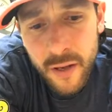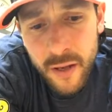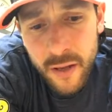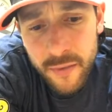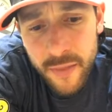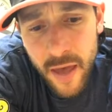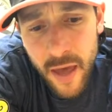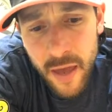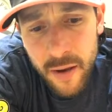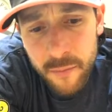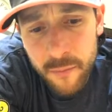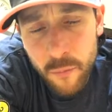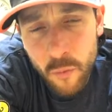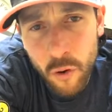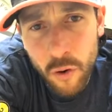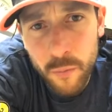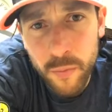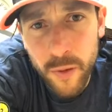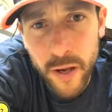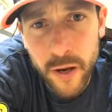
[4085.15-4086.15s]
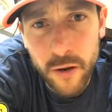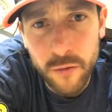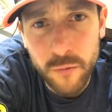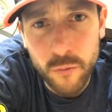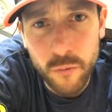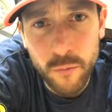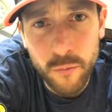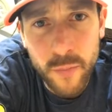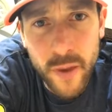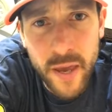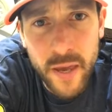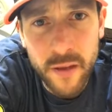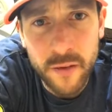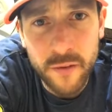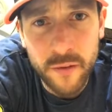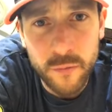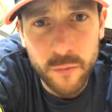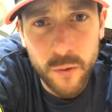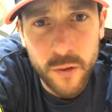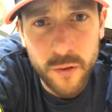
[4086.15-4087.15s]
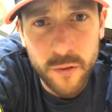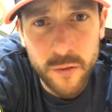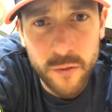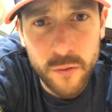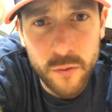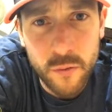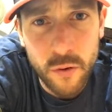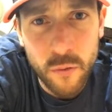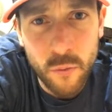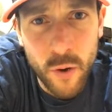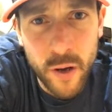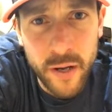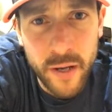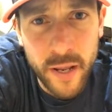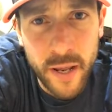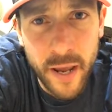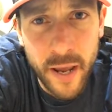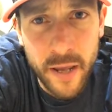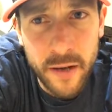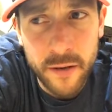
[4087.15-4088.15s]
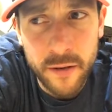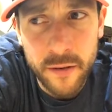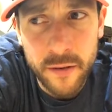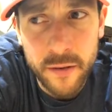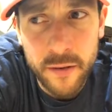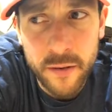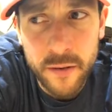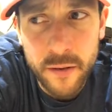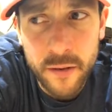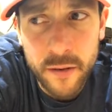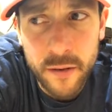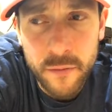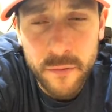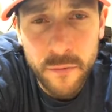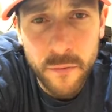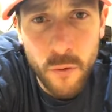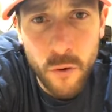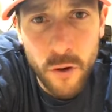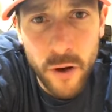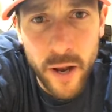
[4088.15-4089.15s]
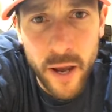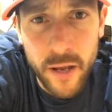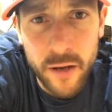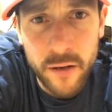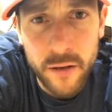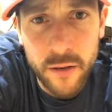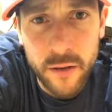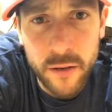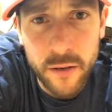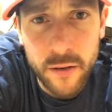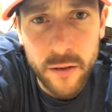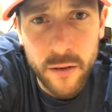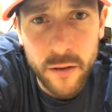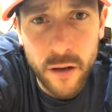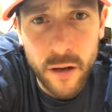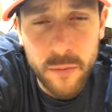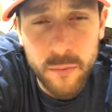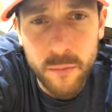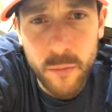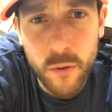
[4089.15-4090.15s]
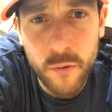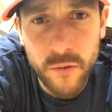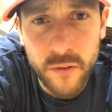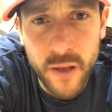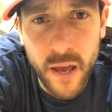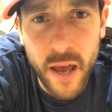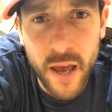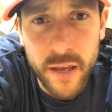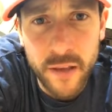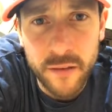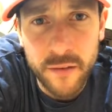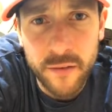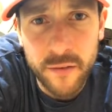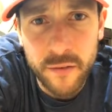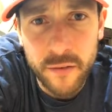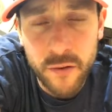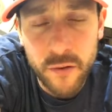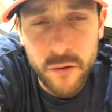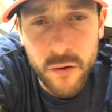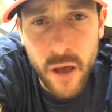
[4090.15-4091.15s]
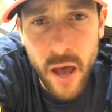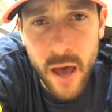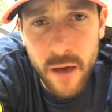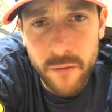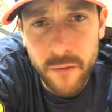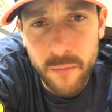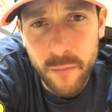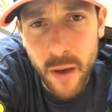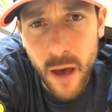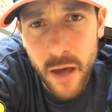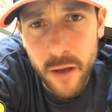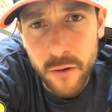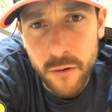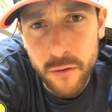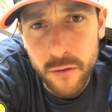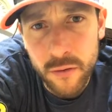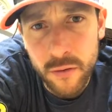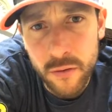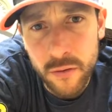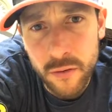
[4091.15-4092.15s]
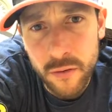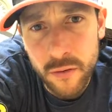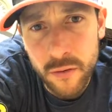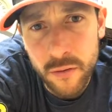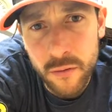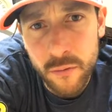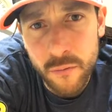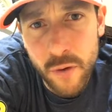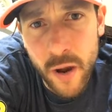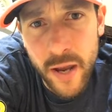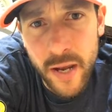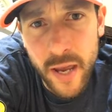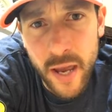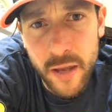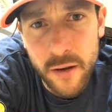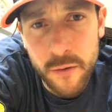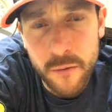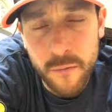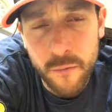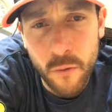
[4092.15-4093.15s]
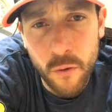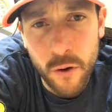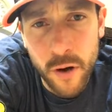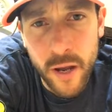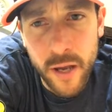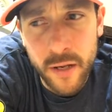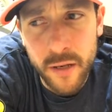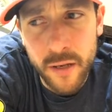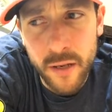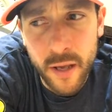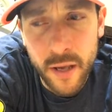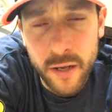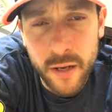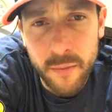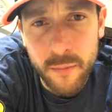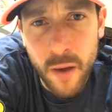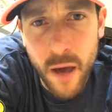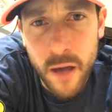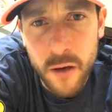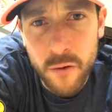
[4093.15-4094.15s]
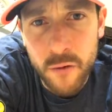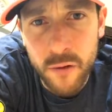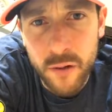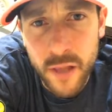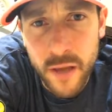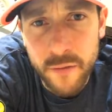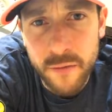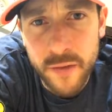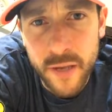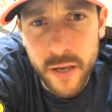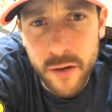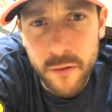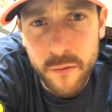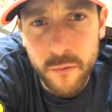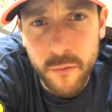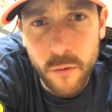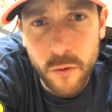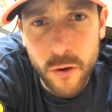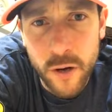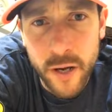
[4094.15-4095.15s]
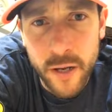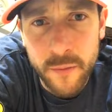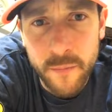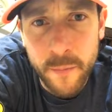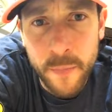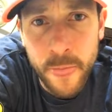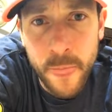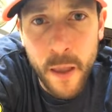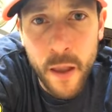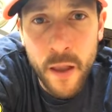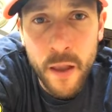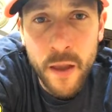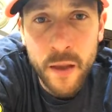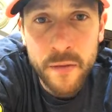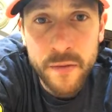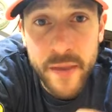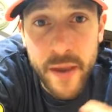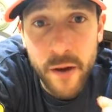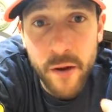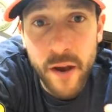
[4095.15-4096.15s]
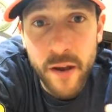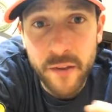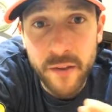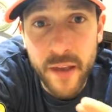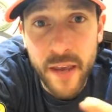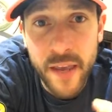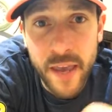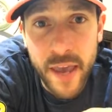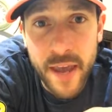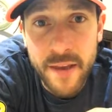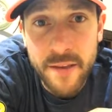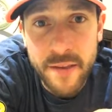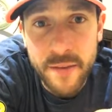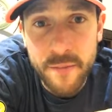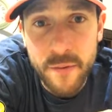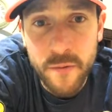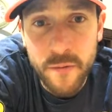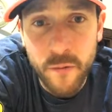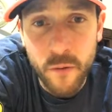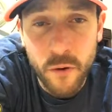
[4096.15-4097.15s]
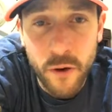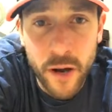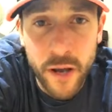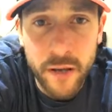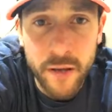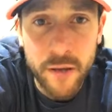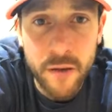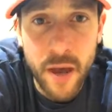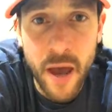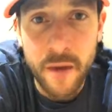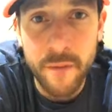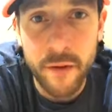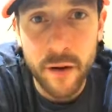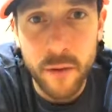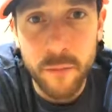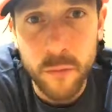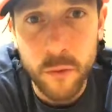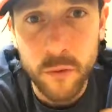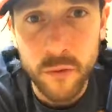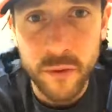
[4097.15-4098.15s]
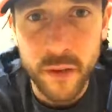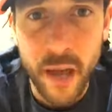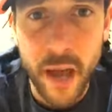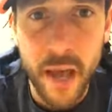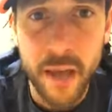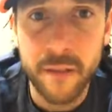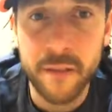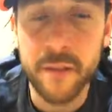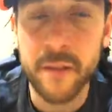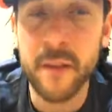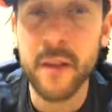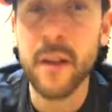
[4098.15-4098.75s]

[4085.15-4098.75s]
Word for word: that more players may switch to a one-hand forehand on both sides. So you have a modern right-handed forehand and a modern left-handed forehand dare I say, atp 4 You have it on both sides.